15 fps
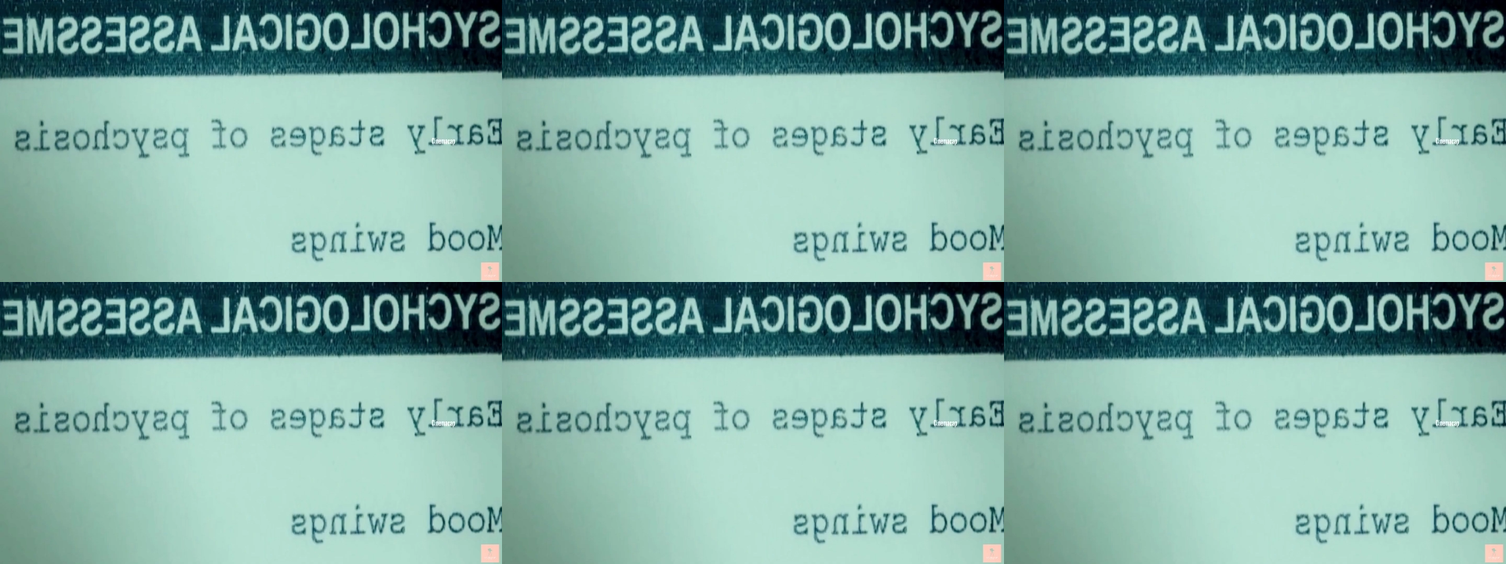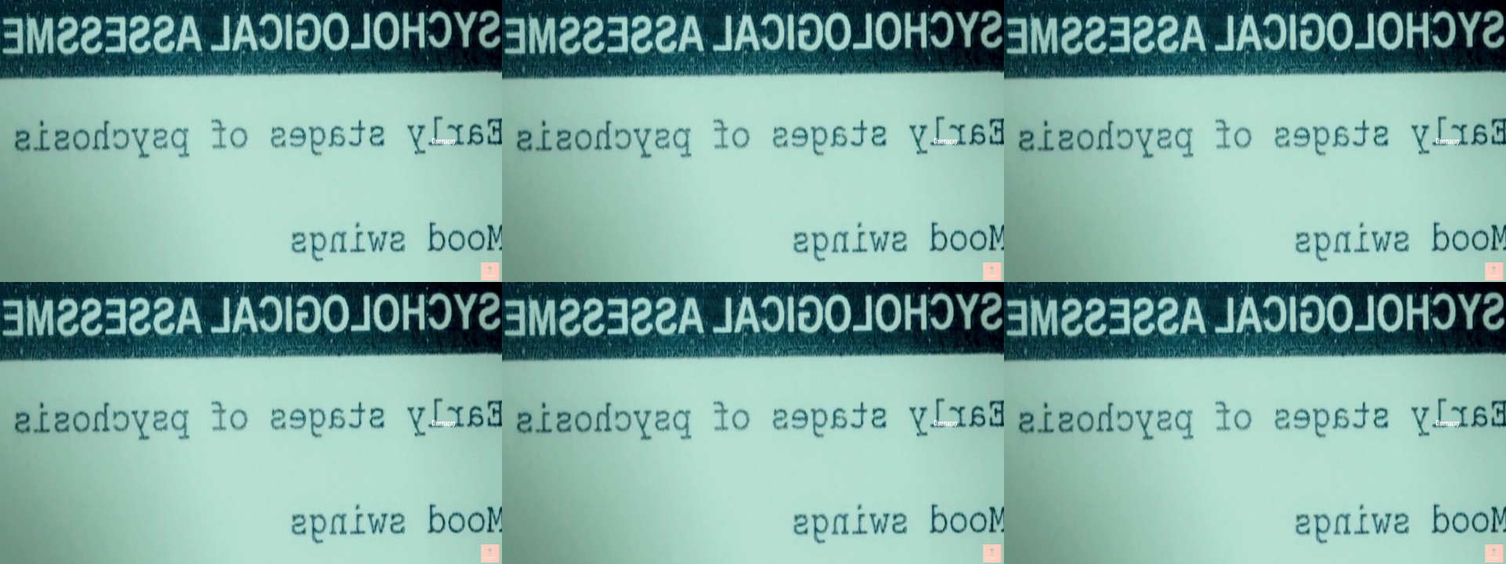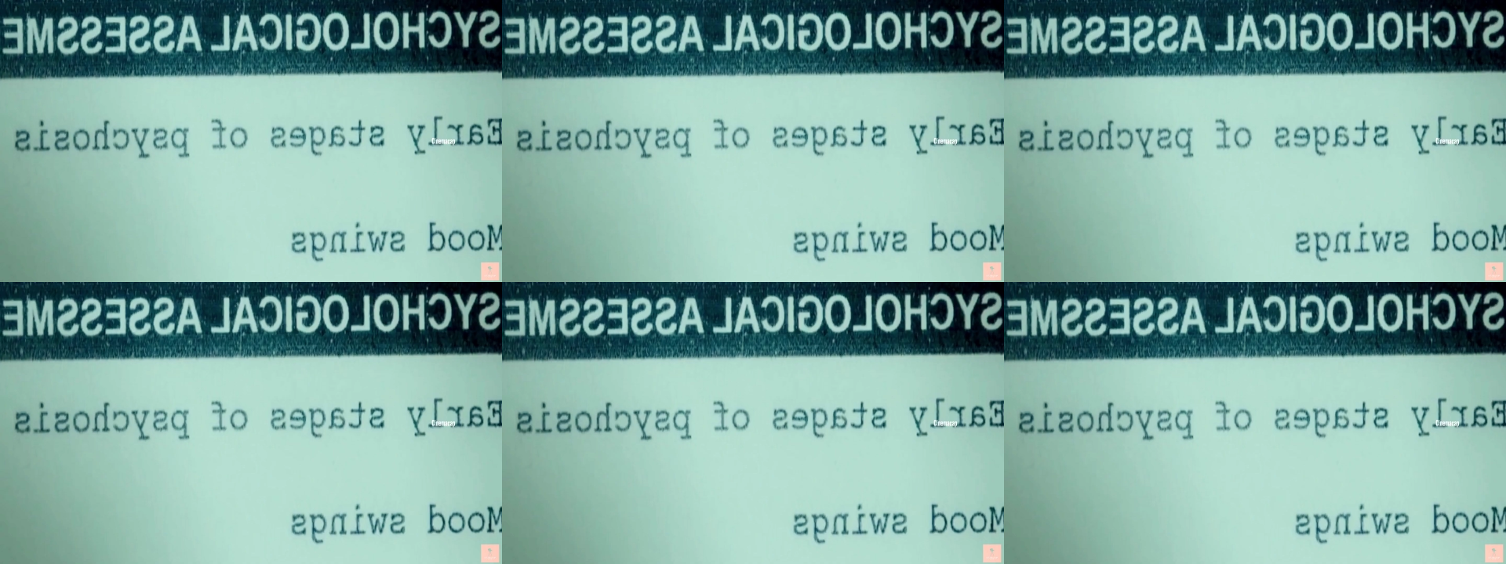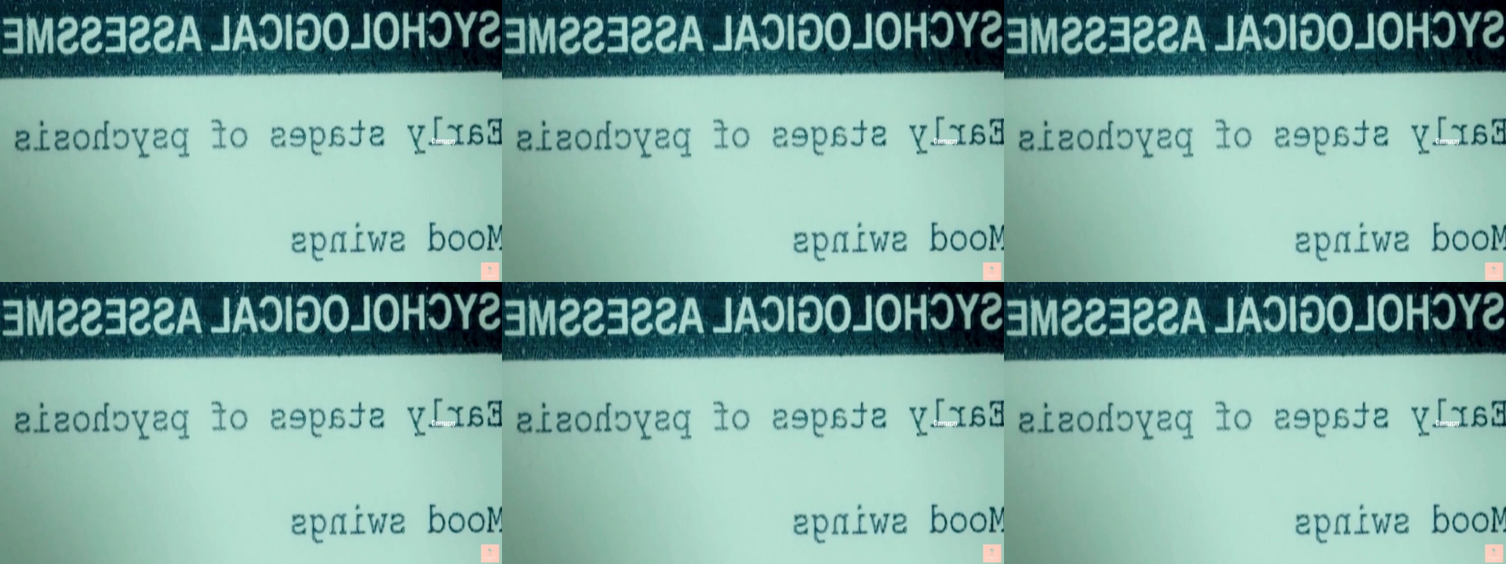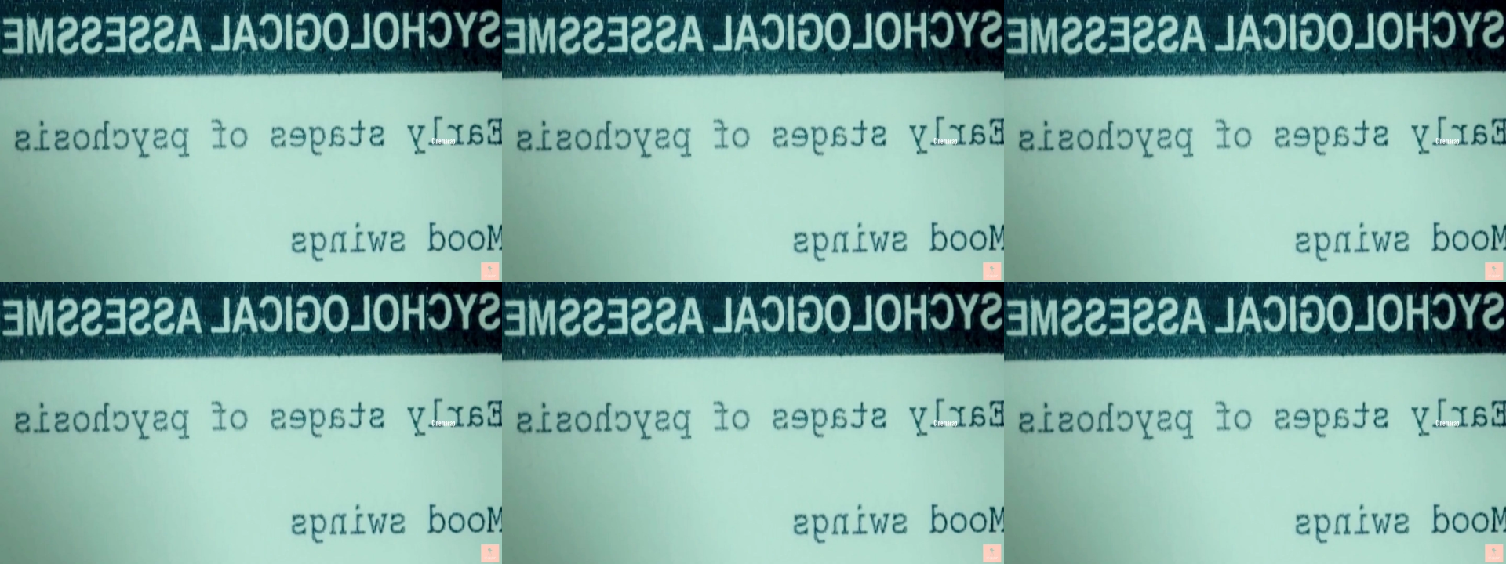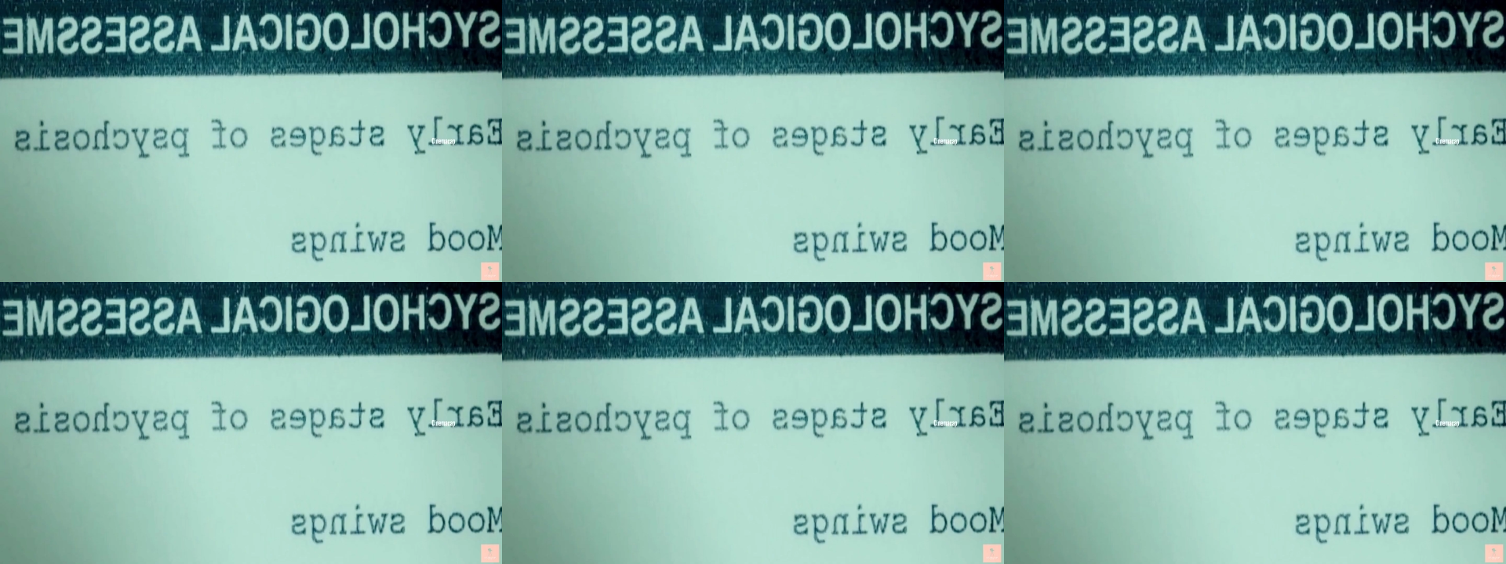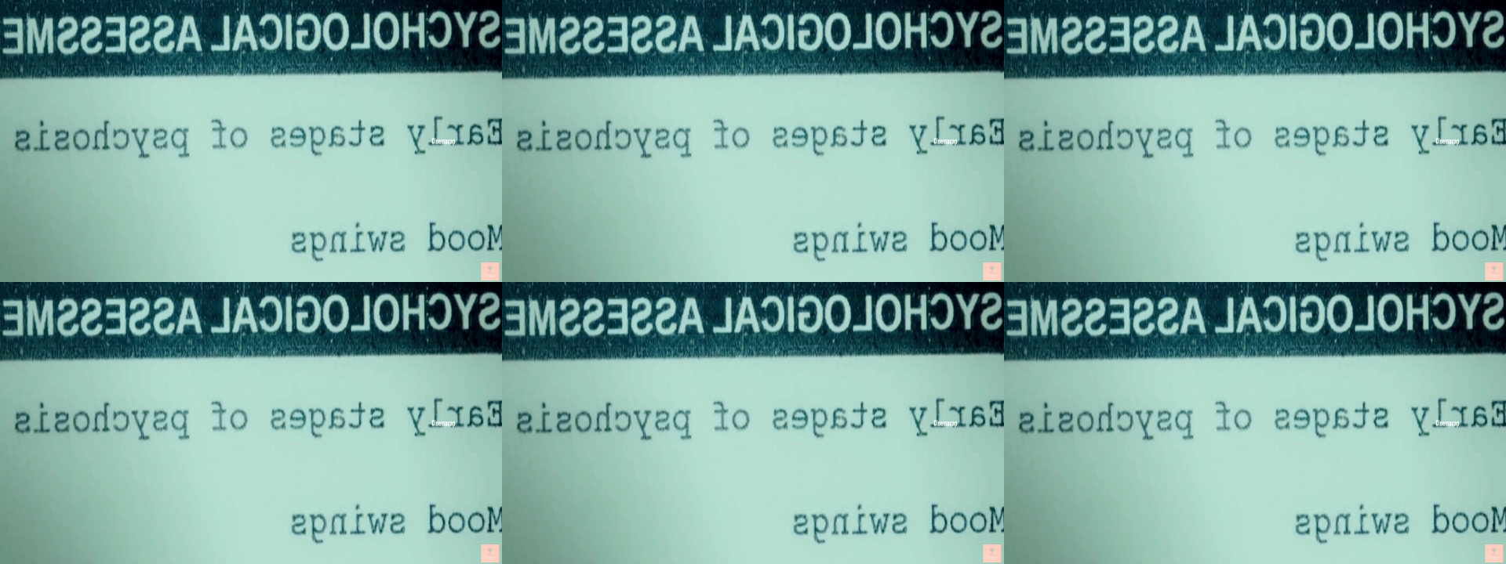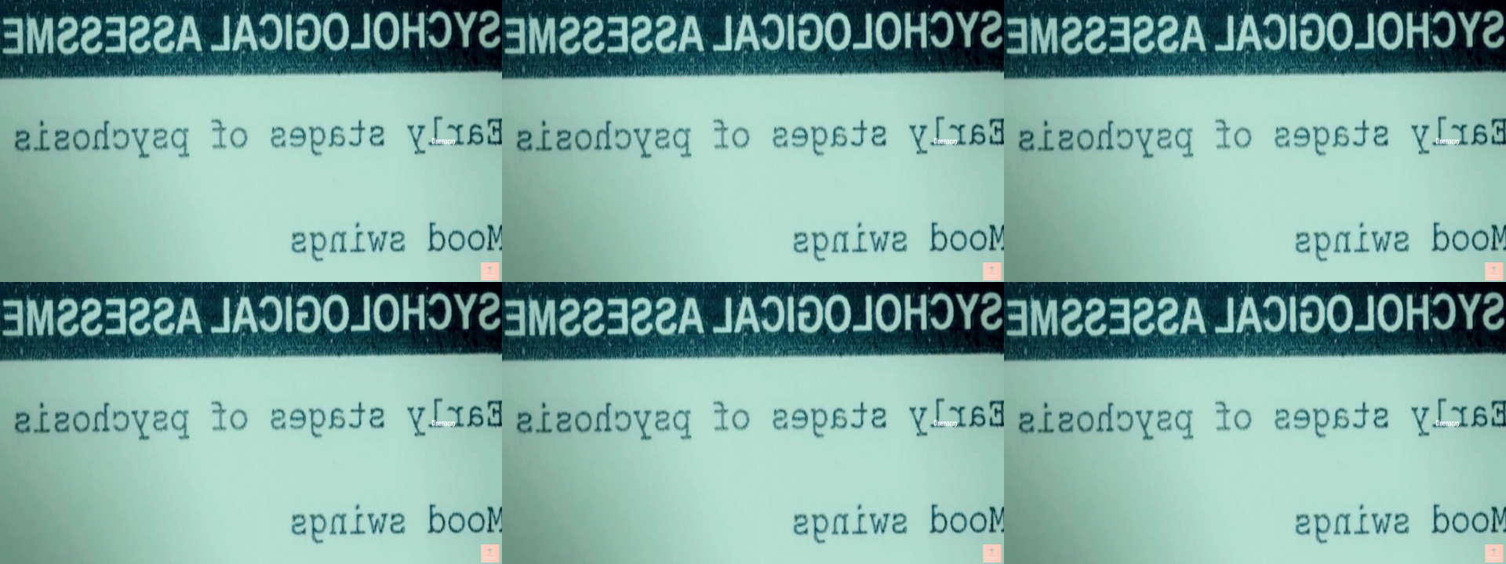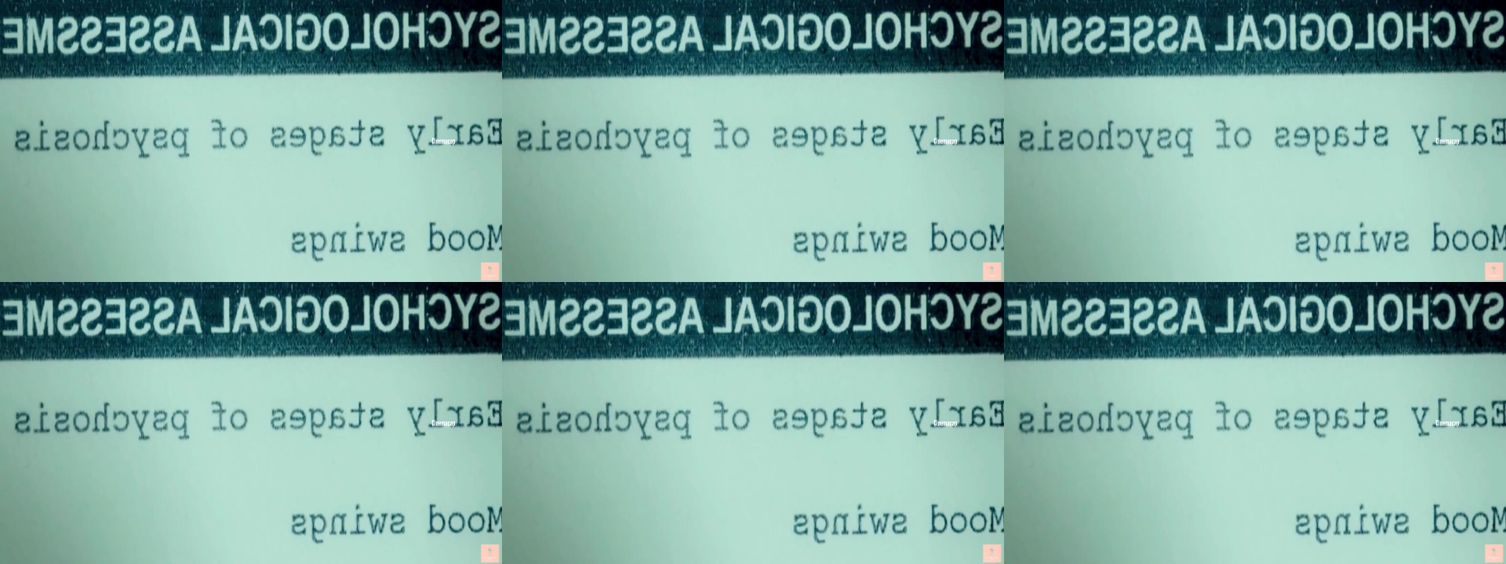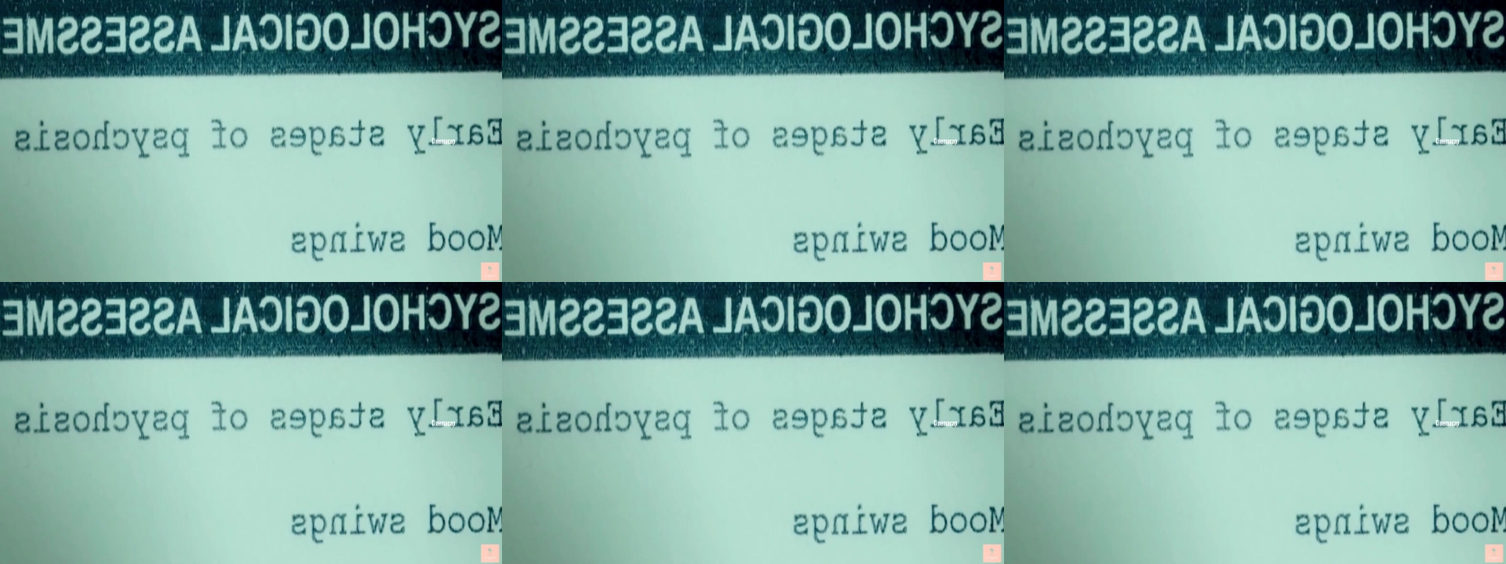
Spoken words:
(no speaker visible)